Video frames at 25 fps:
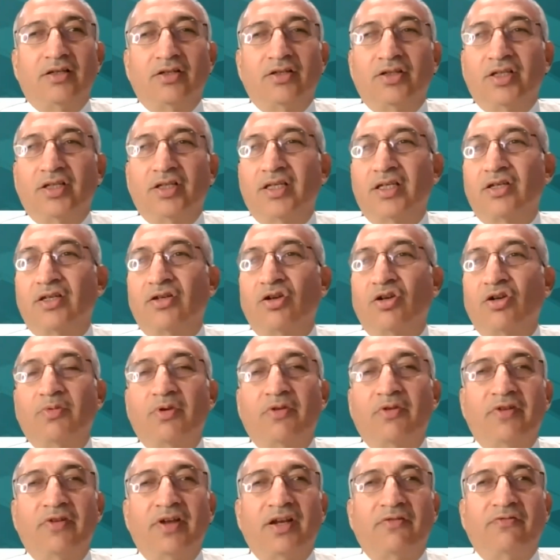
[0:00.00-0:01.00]
So this is going to
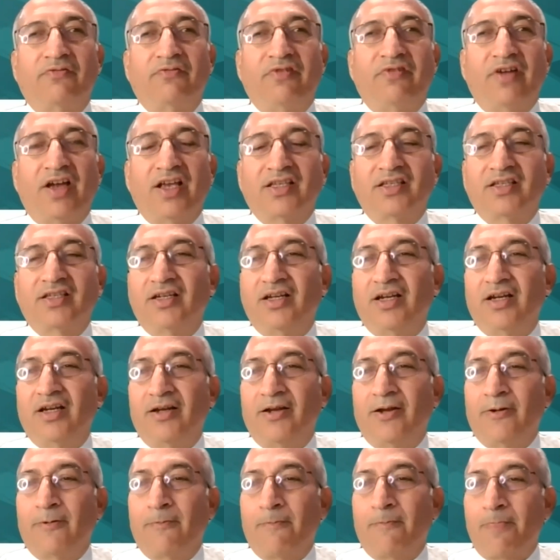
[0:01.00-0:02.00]
be a very
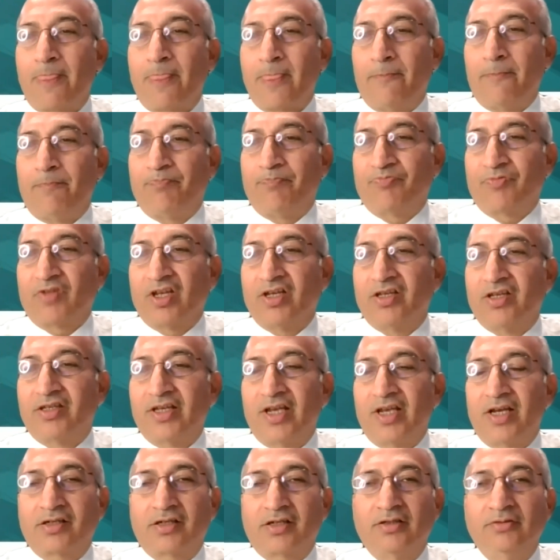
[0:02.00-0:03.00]
fascinating
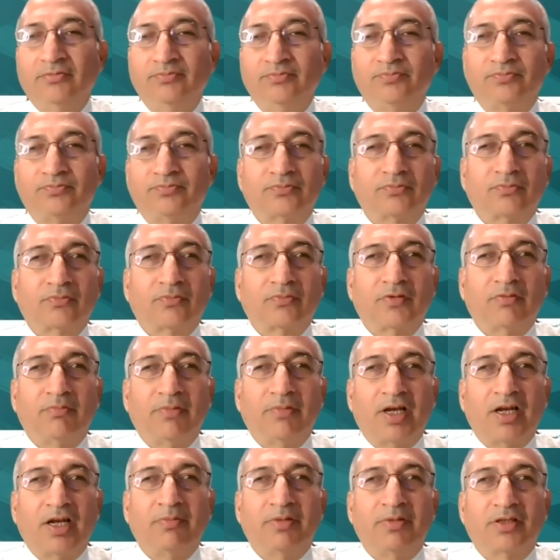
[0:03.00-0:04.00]
session.
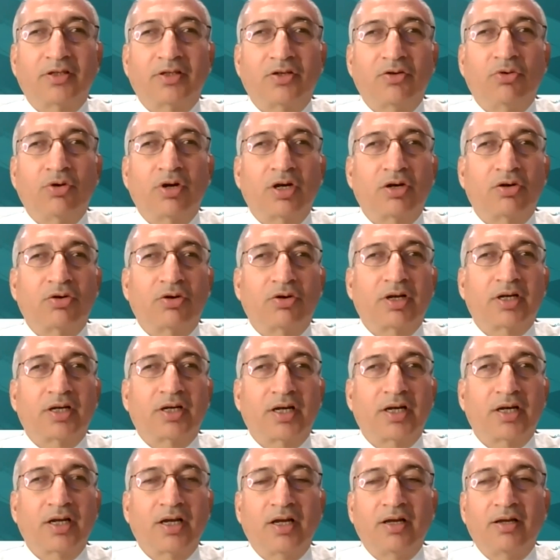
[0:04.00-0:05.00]
My name is Gora
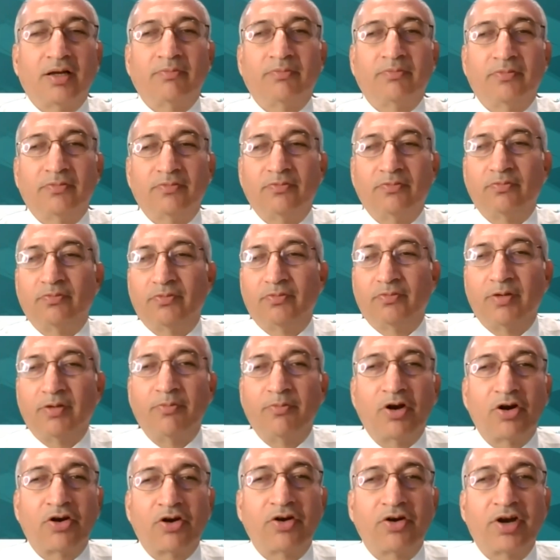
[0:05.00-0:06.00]
Dada. I'm the
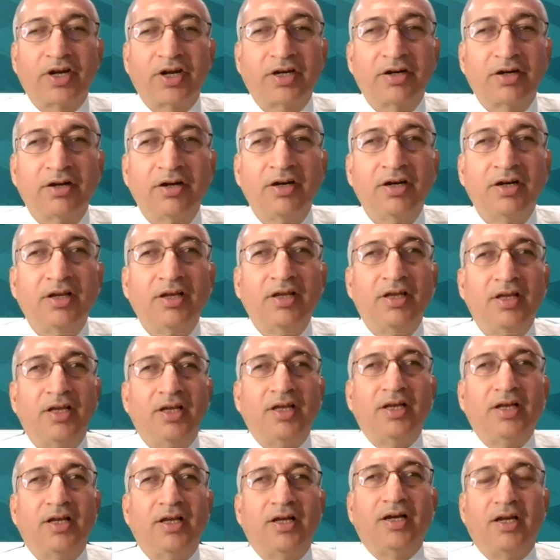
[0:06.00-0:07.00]
moderator.
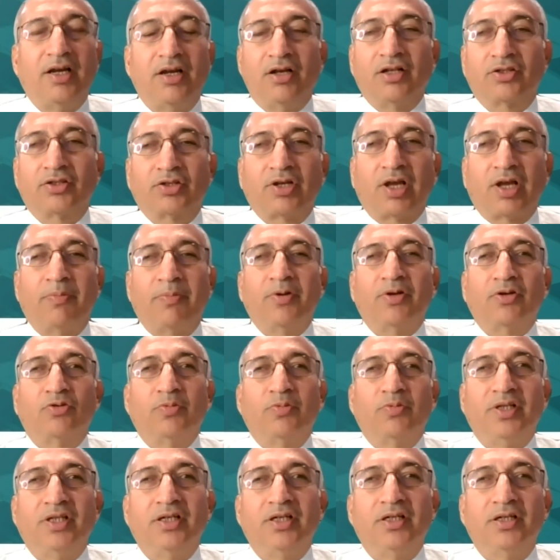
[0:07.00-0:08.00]
I also happen
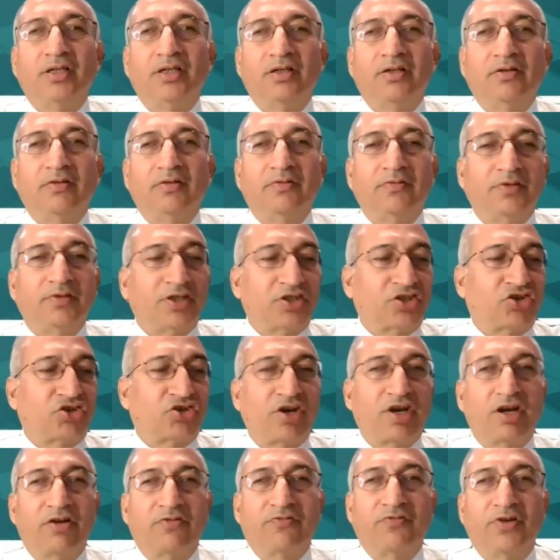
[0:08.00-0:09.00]
to be the
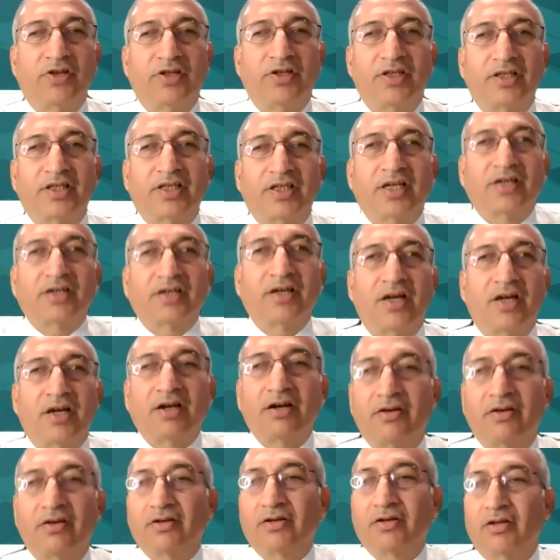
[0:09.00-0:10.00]
chair for this
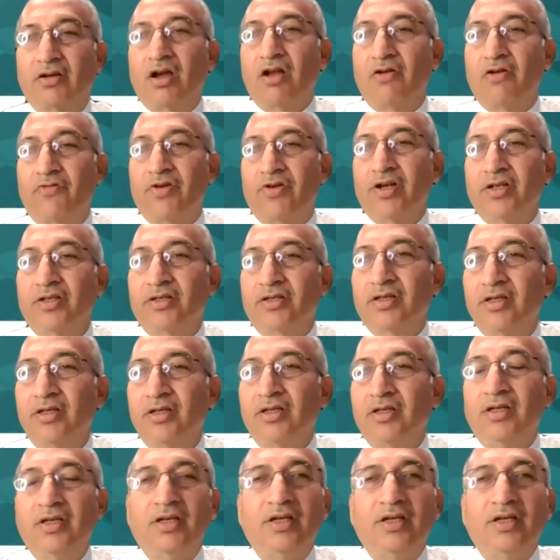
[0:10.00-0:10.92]
entire conference.